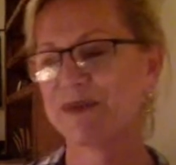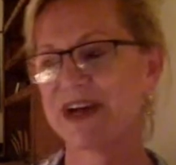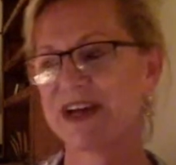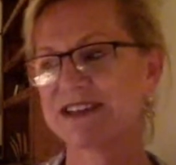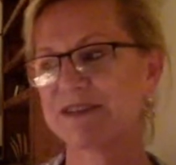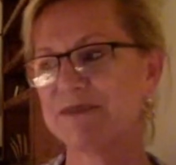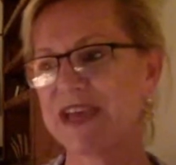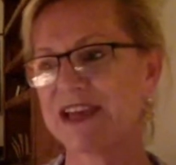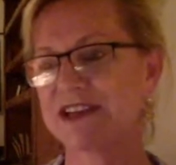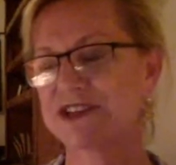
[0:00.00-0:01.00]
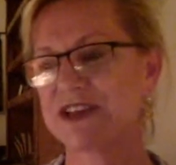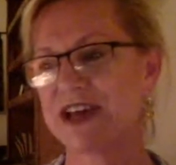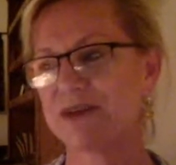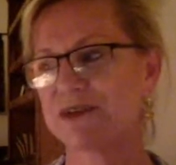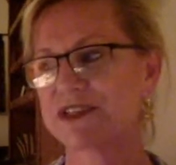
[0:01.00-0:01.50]
But to manage
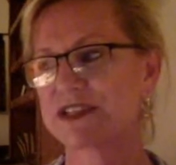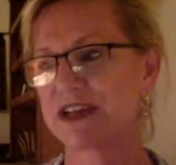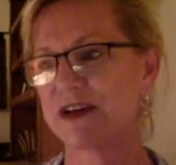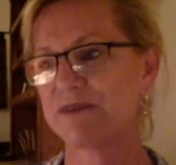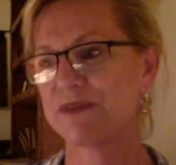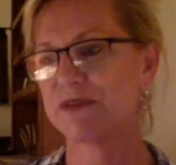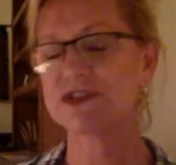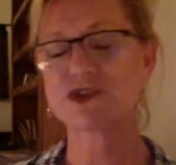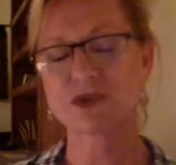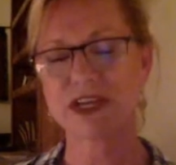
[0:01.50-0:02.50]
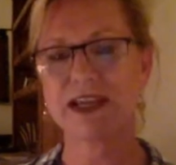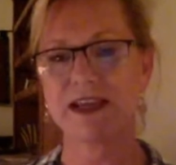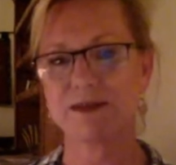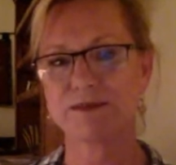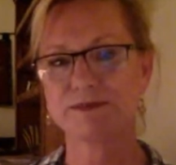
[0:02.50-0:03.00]
that was, it was
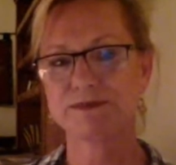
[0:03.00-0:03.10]
tricky.